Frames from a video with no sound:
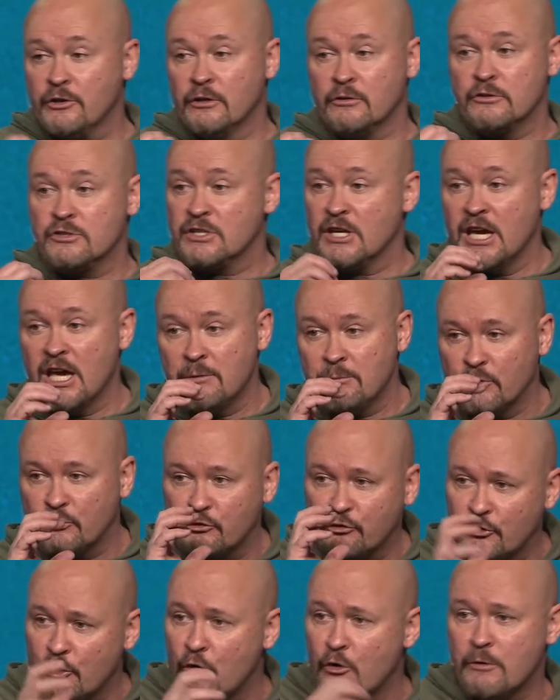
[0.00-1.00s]
to understand, but
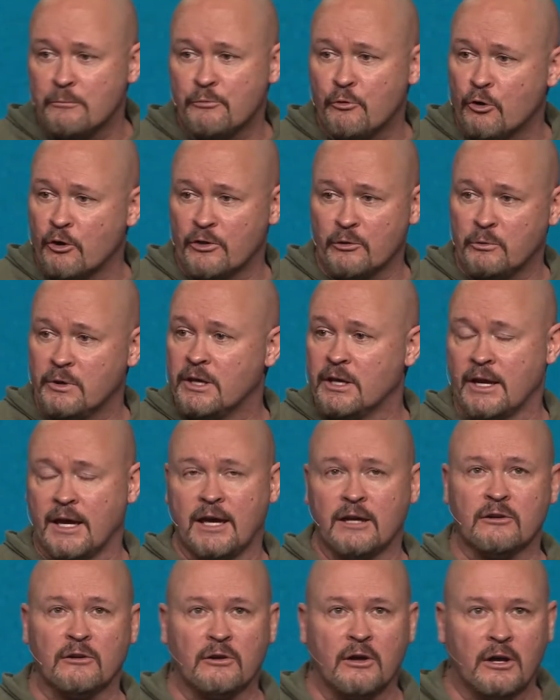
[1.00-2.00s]
so important that we get a
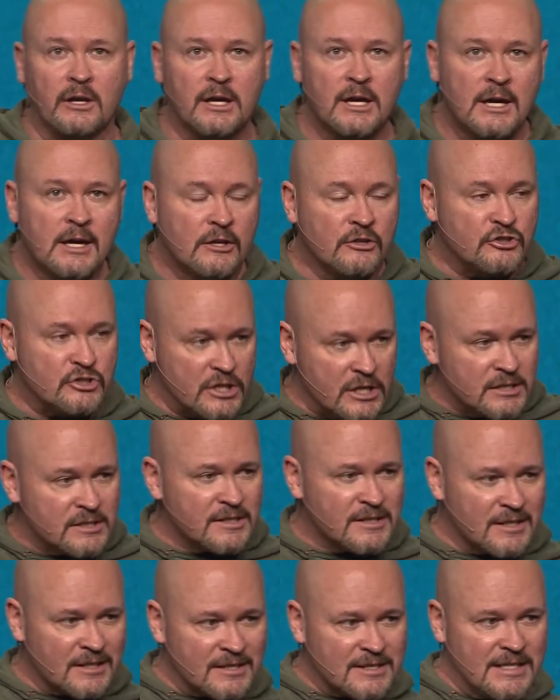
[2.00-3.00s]
handle on.
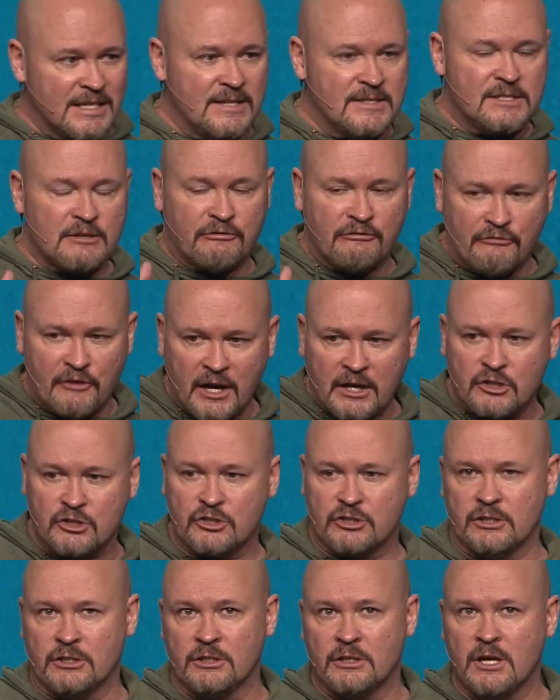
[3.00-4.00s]
Jesus extends
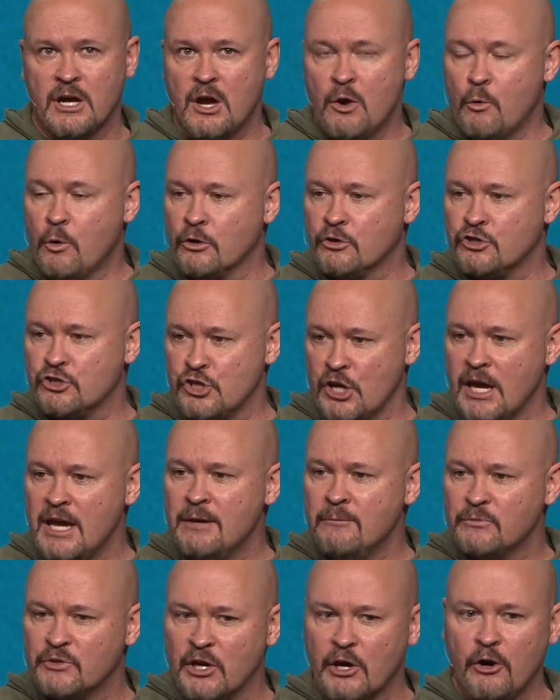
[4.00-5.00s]
affection where
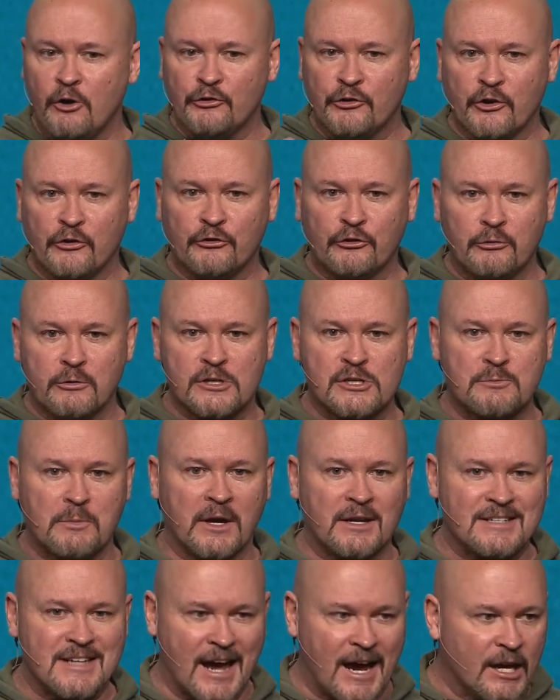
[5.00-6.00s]
shame tells us to
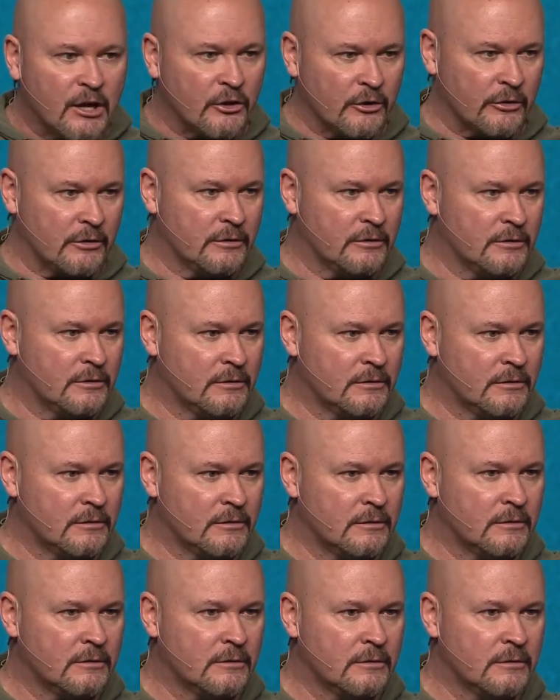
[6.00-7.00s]
expect anger.
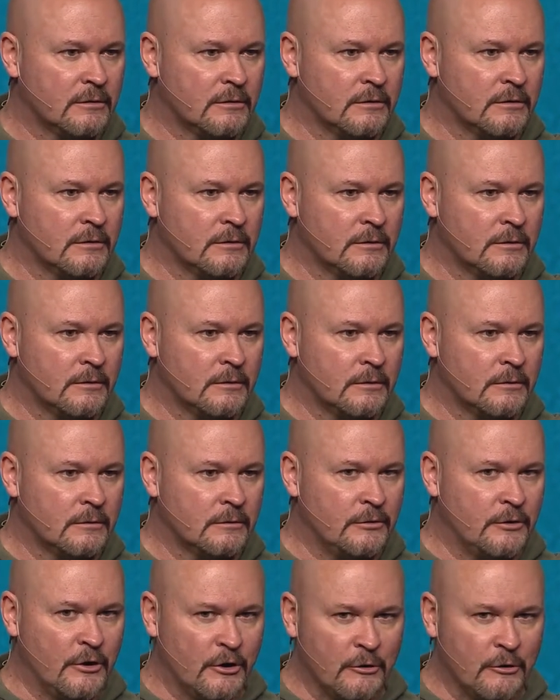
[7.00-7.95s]
Do you